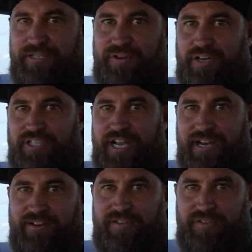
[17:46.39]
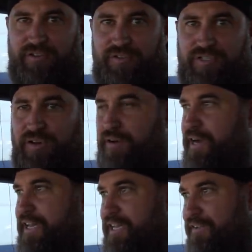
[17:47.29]
to our channel if you do so
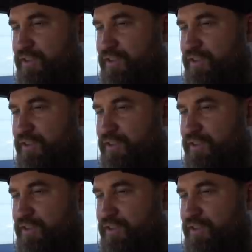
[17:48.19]
already.